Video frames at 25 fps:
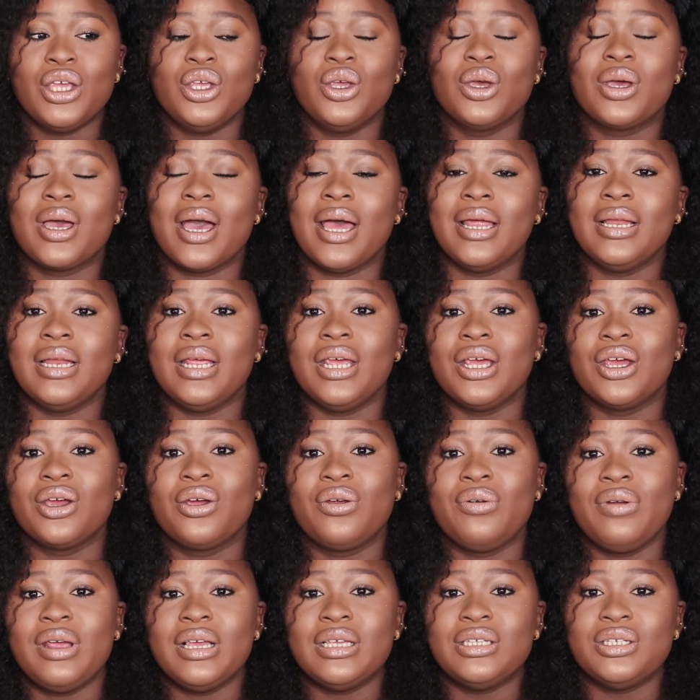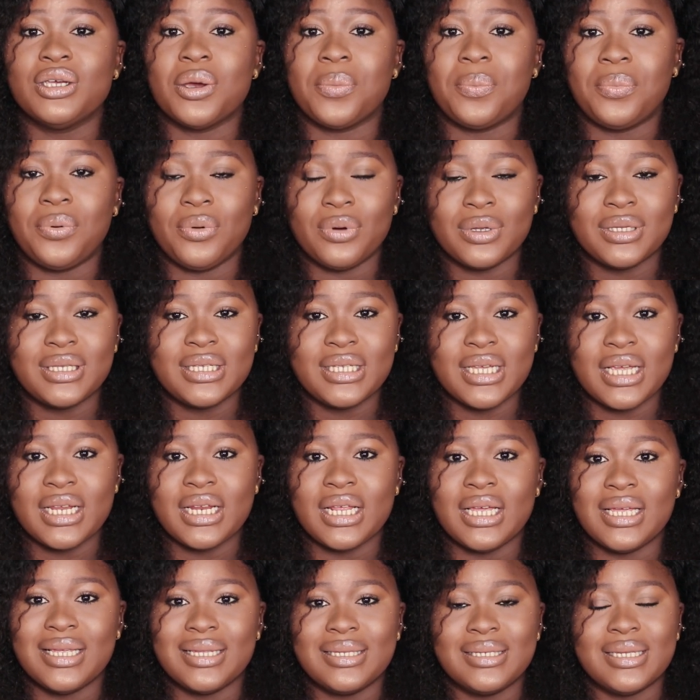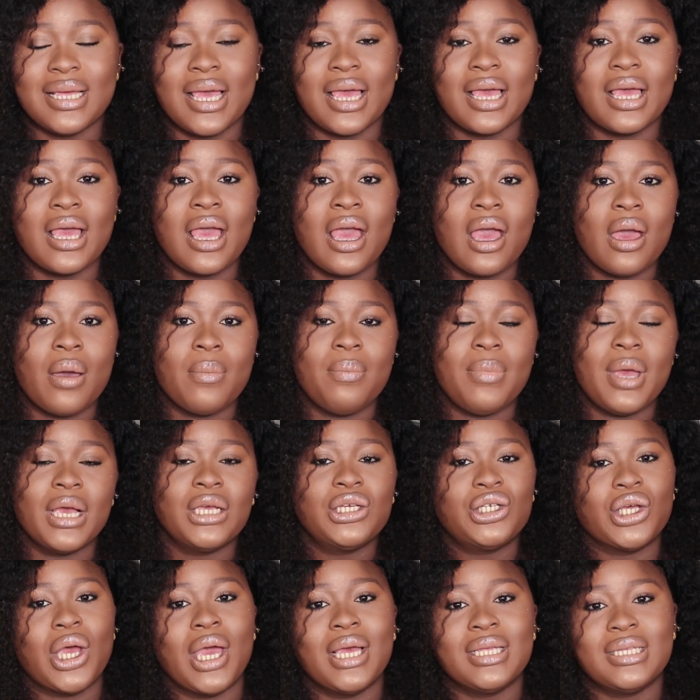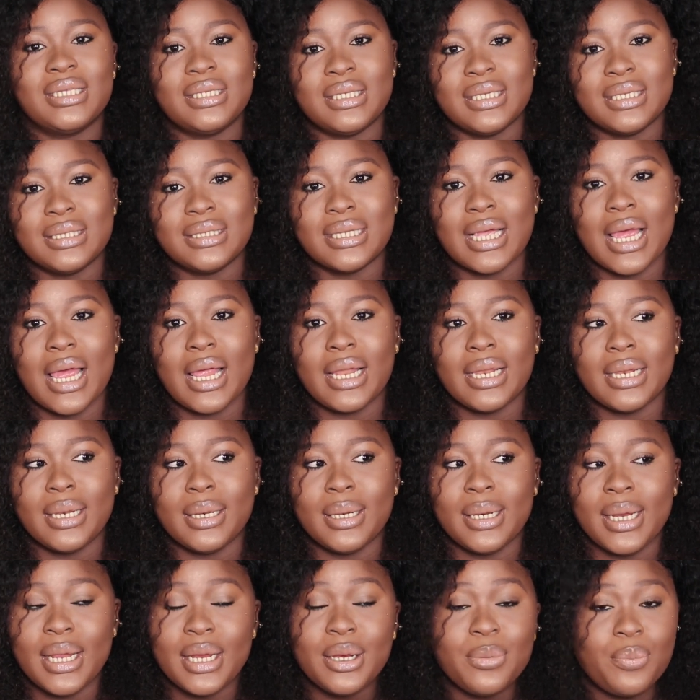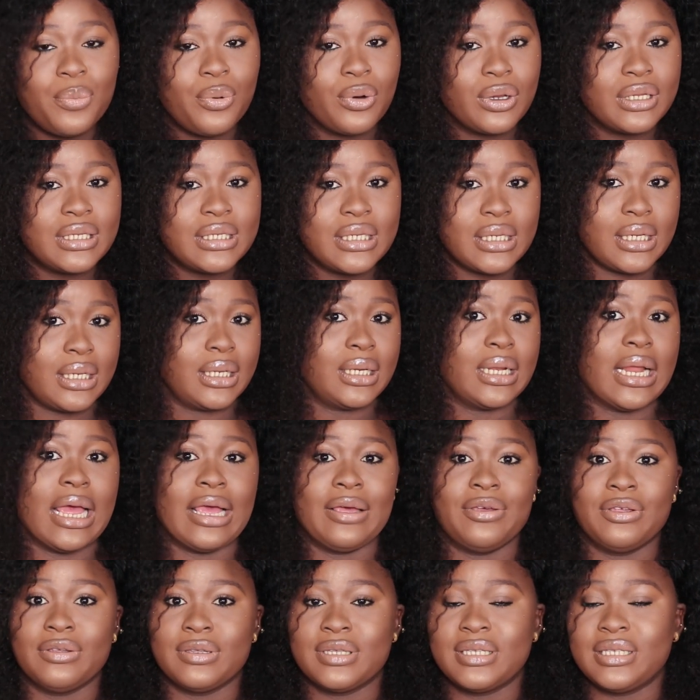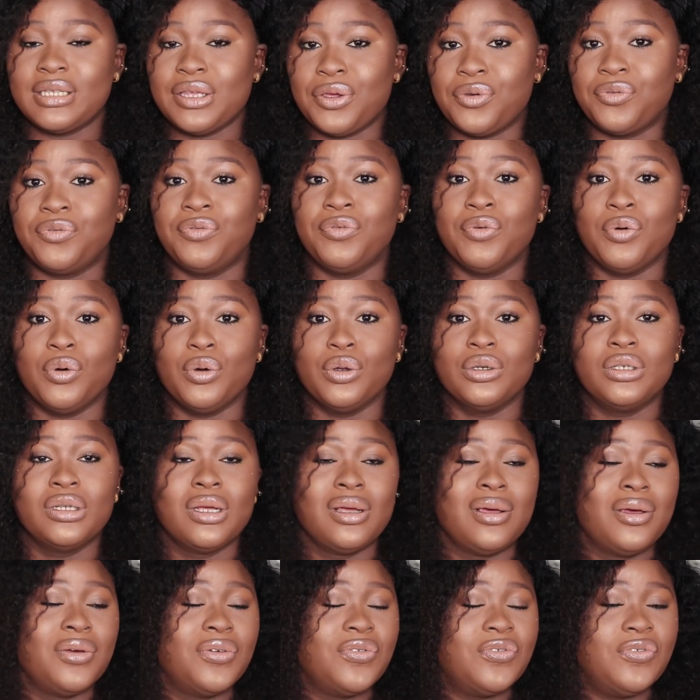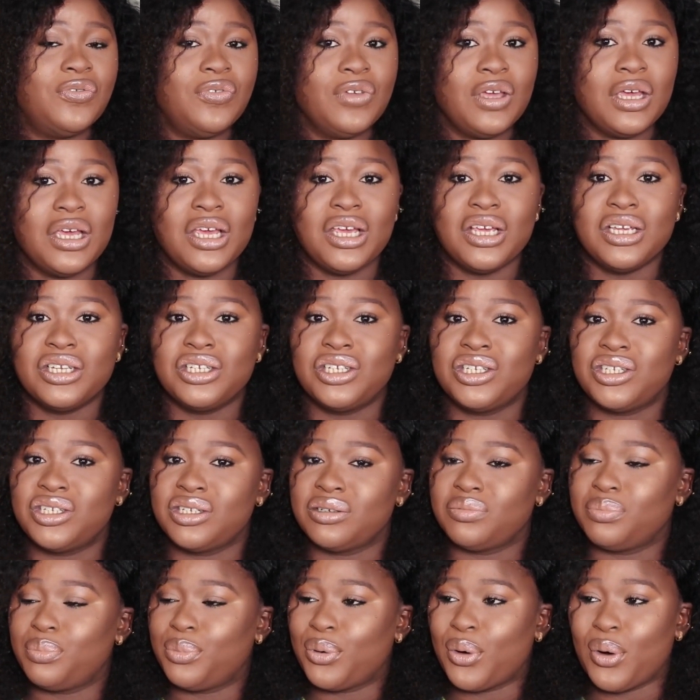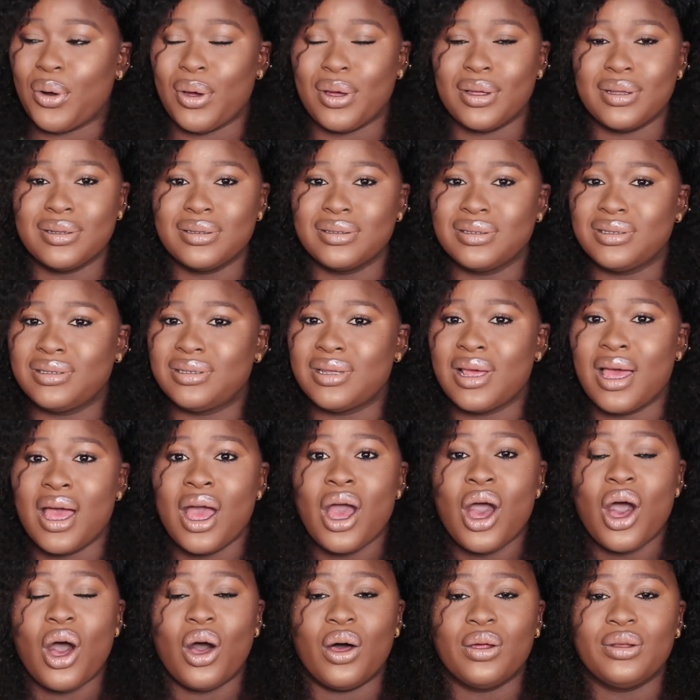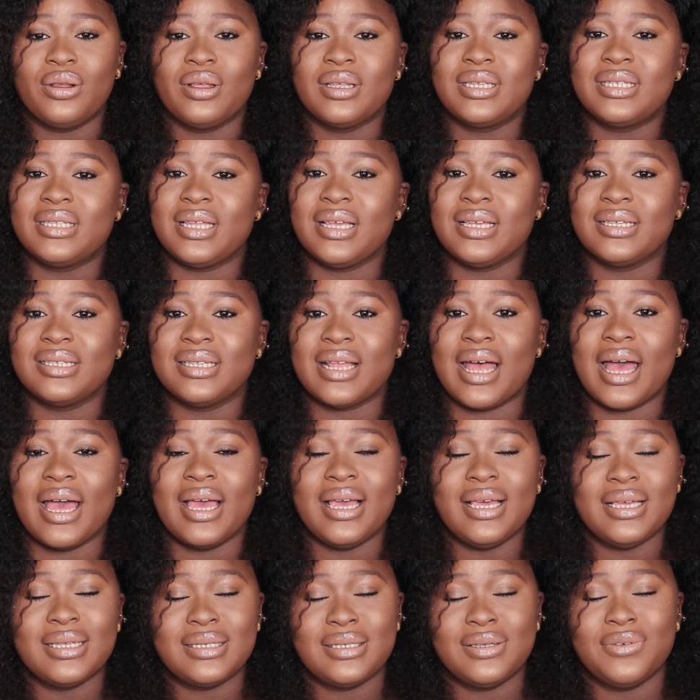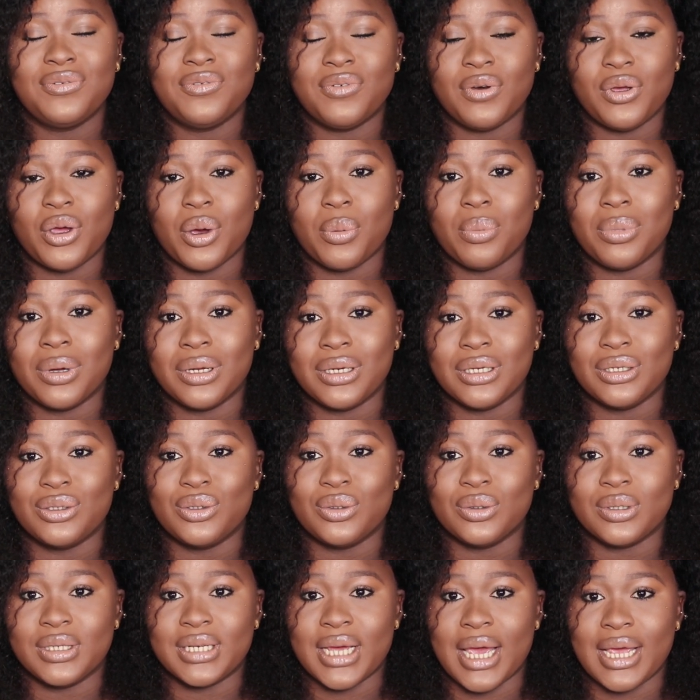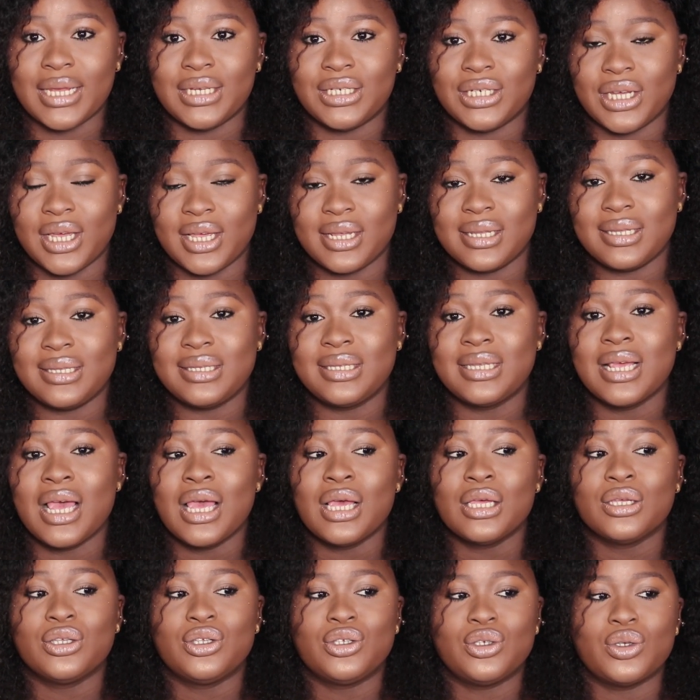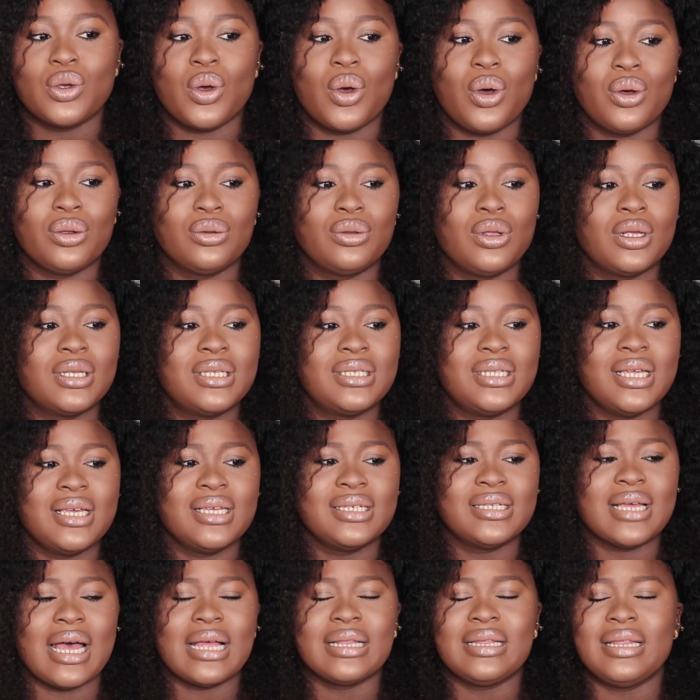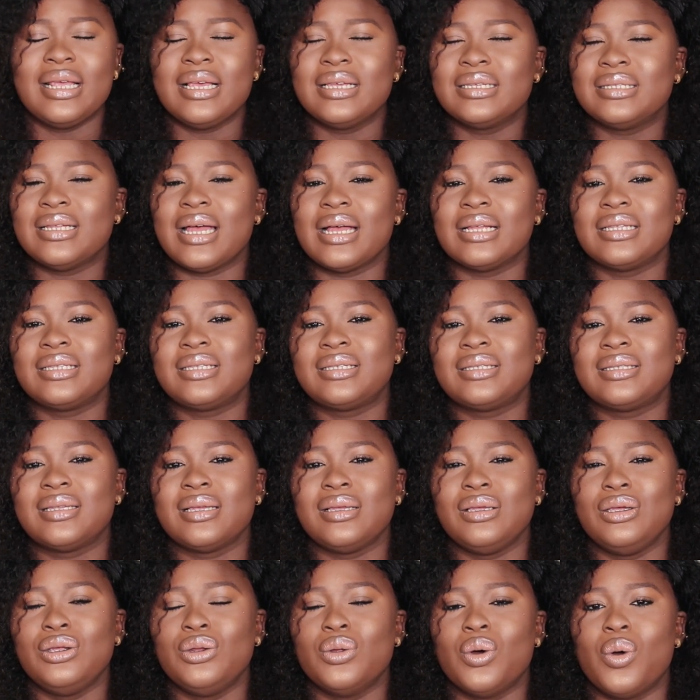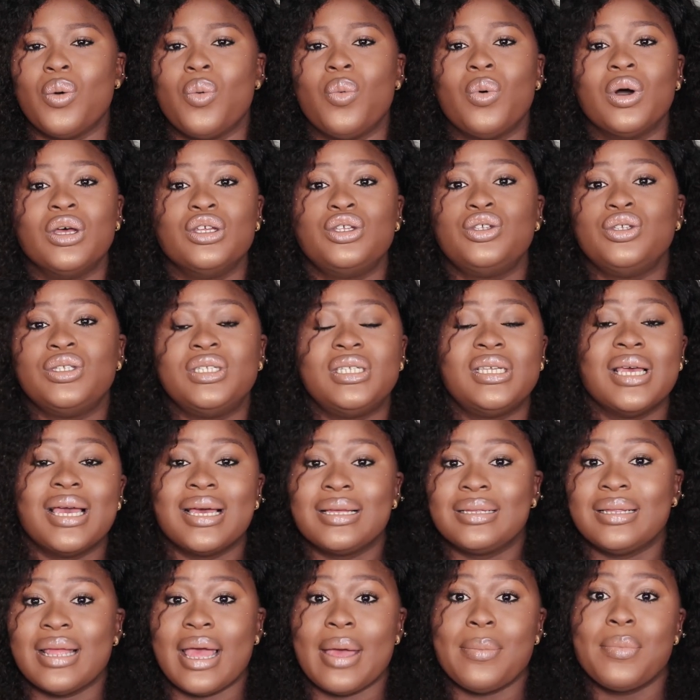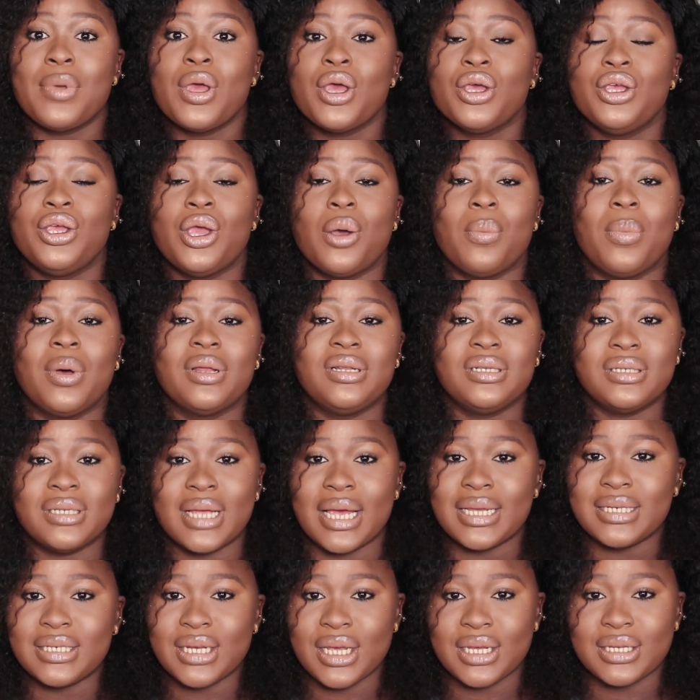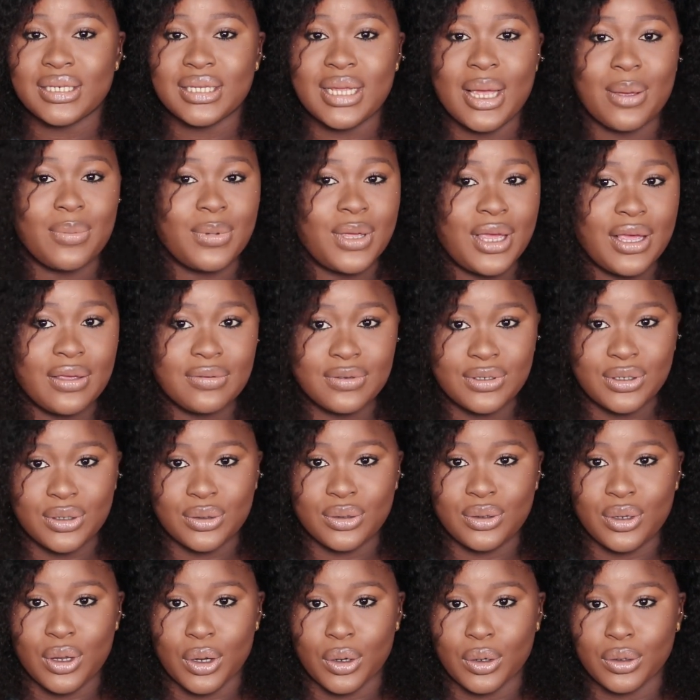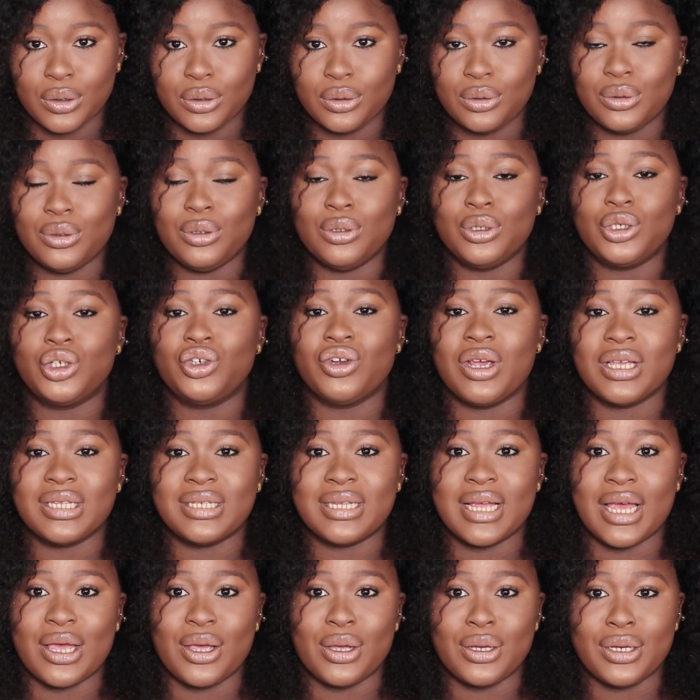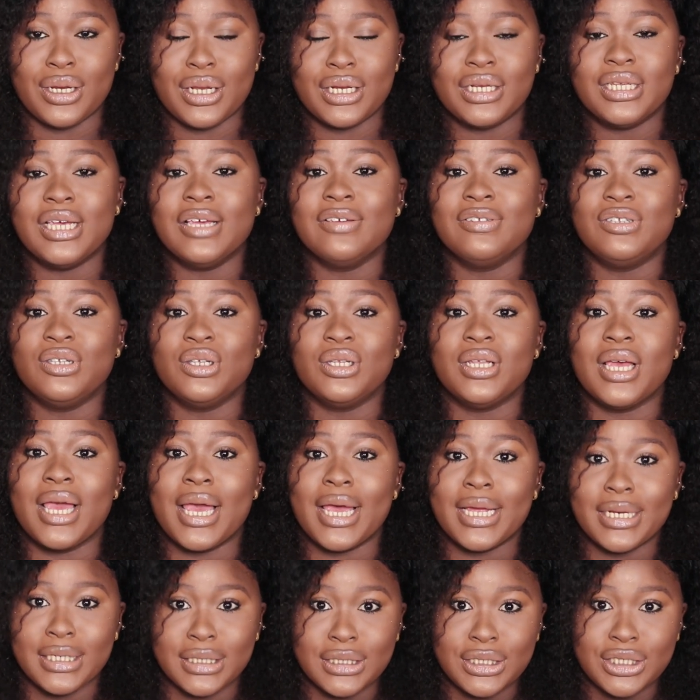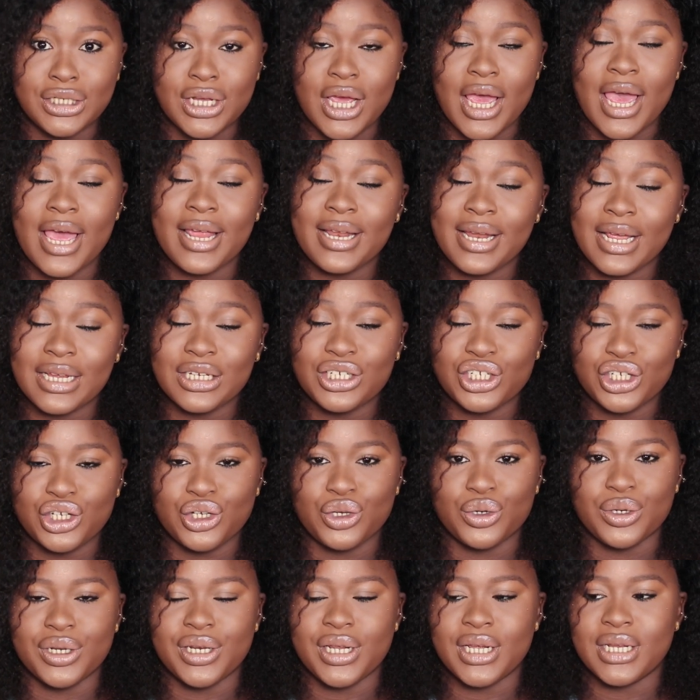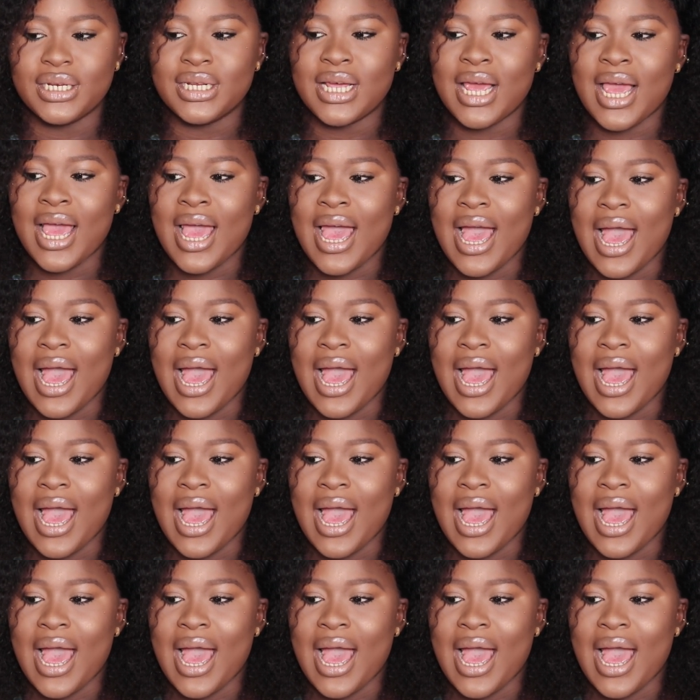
You can increase your protein intake. Make sure it is a lean protein like seafood, fish, prawns, all those things that are easy for your body to digest. So those things are things that, you know, once you take them, your body digests them, gives you your nutrients that you need, gives you the energy you need.